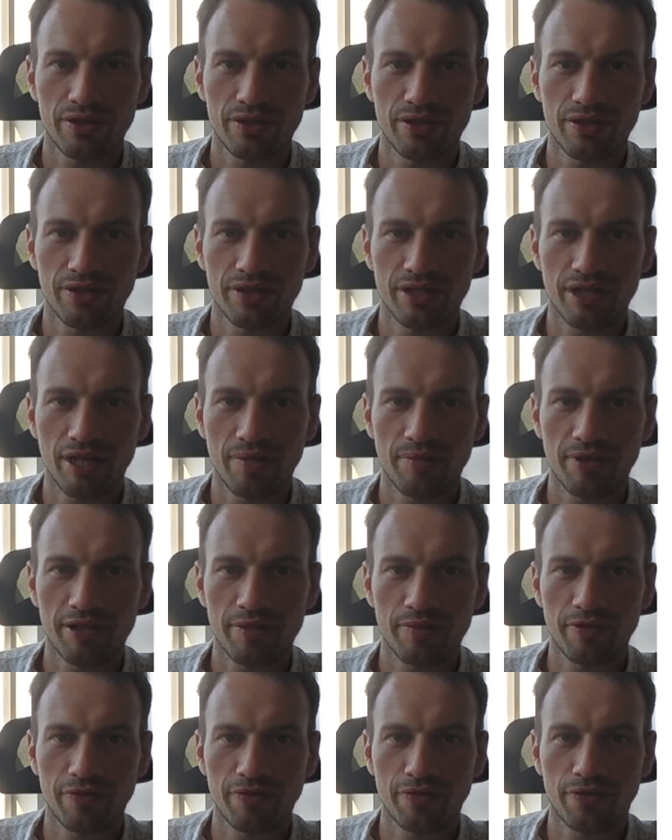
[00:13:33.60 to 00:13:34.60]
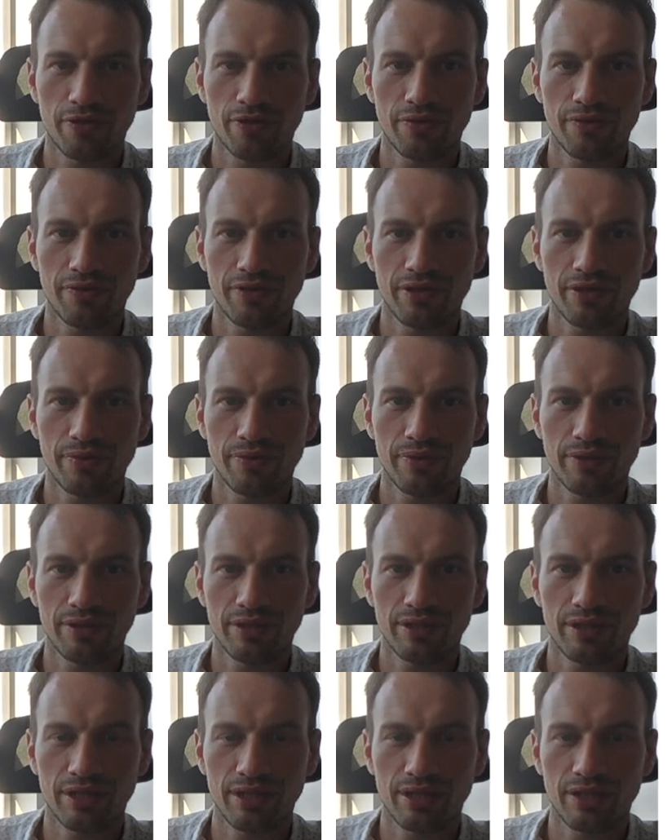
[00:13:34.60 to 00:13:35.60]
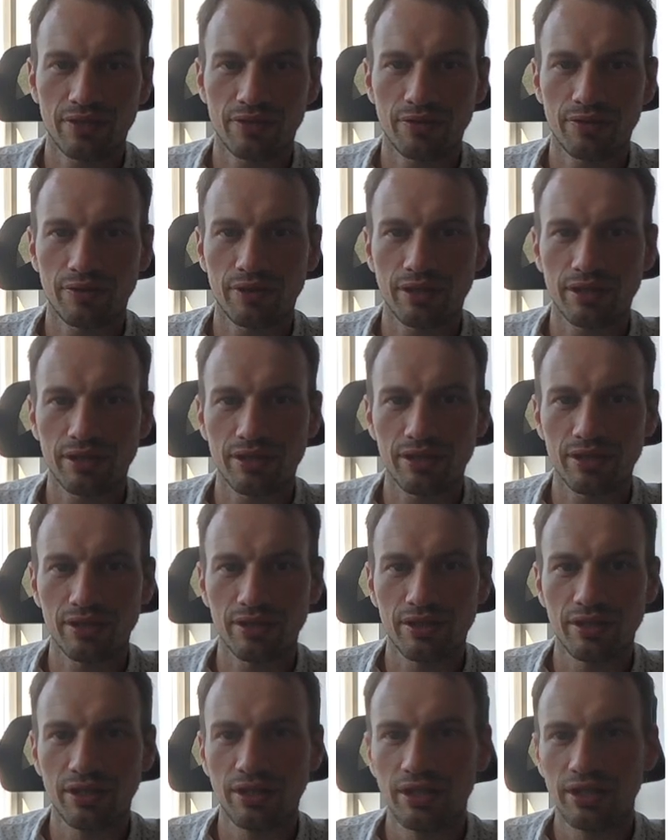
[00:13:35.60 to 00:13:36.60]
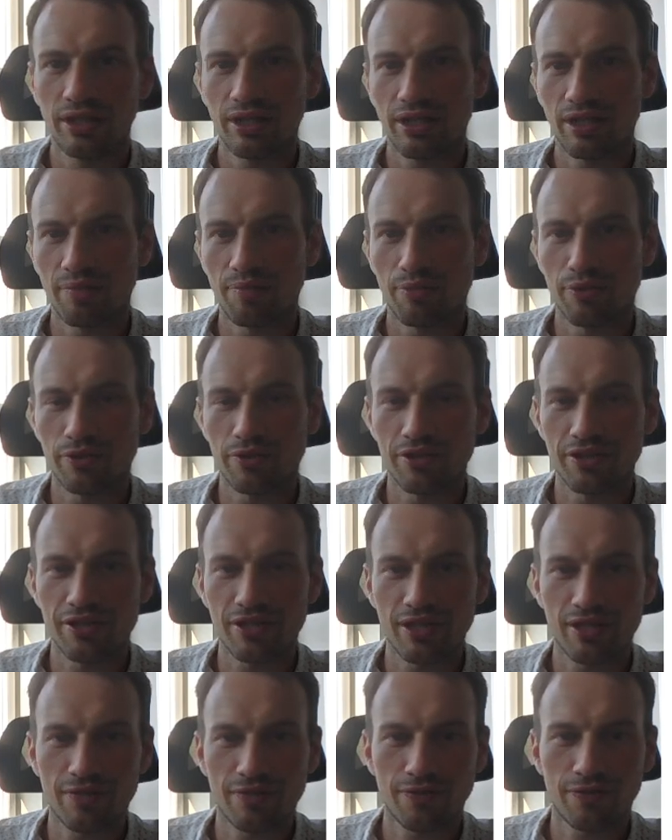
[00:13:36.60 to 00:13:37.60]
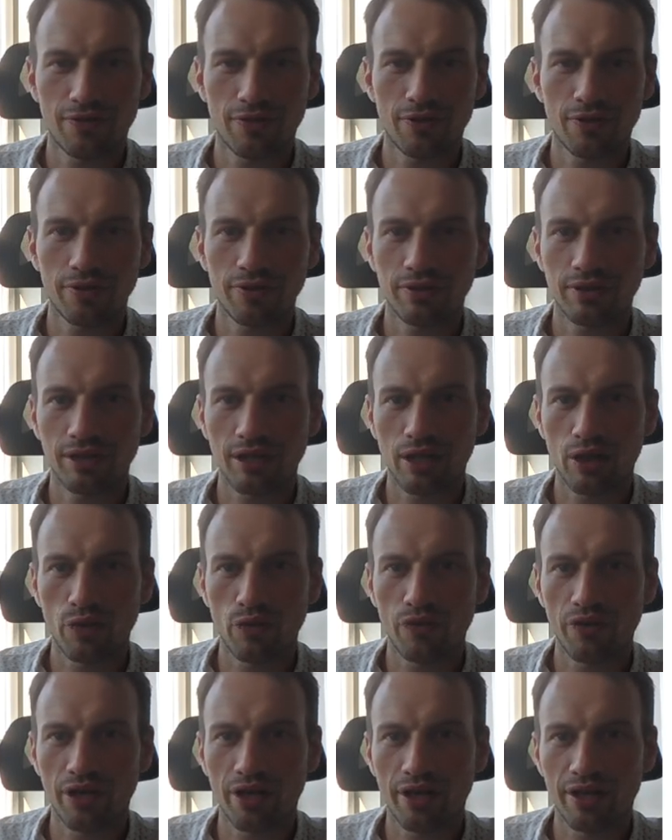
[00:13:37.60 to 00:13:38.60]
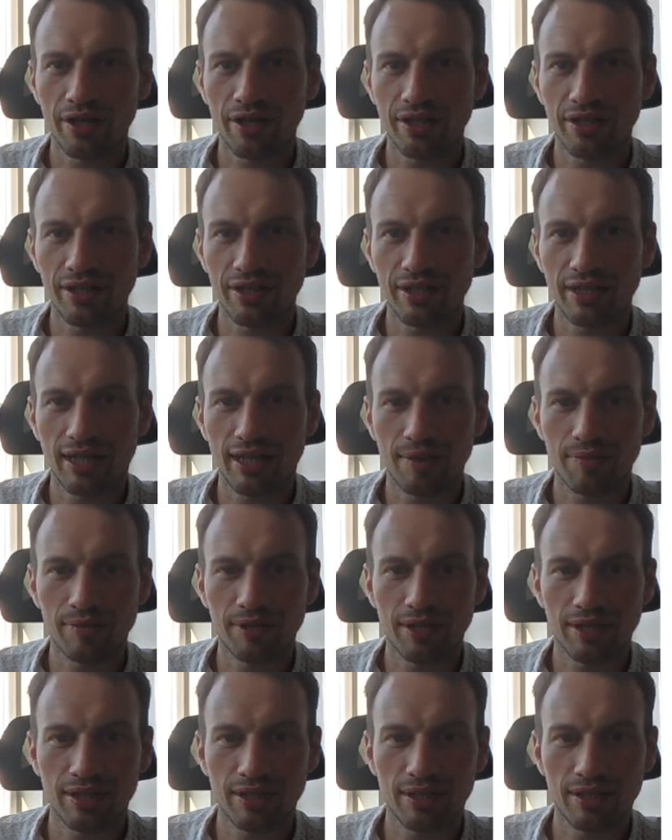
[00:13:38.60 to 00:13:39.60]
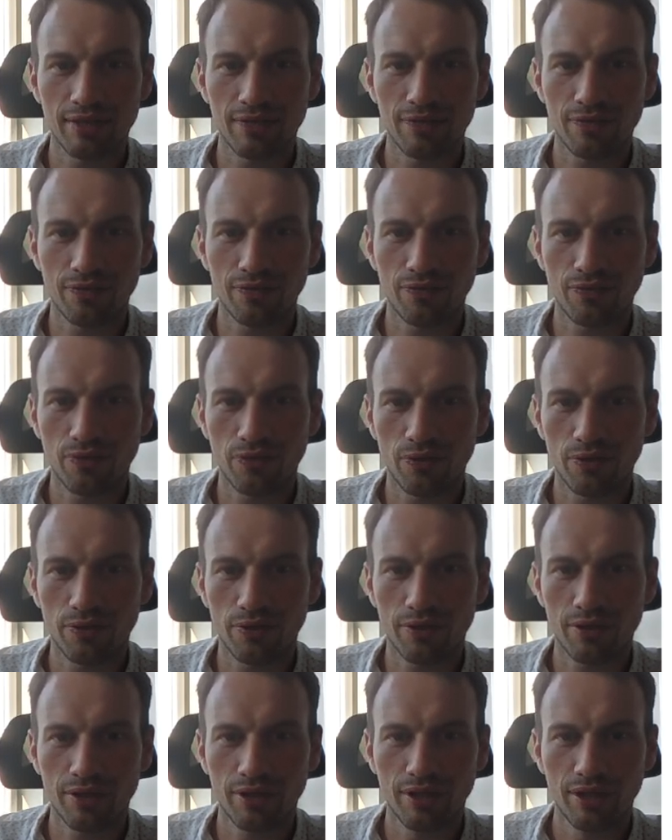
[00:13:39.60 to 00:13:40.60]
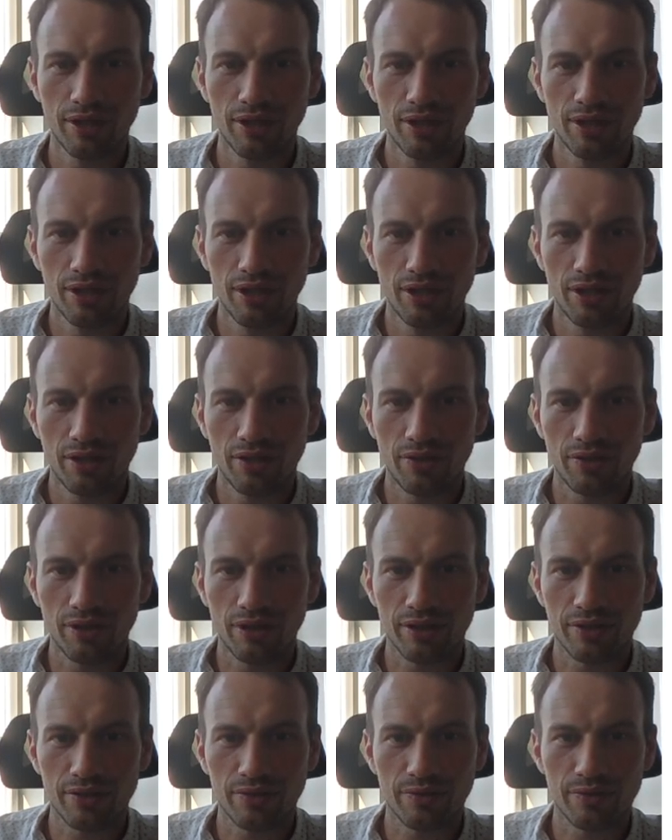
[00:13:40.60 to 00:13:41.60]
the same as before. We will take a look at bodies info. Now we are in time 94. Okay, so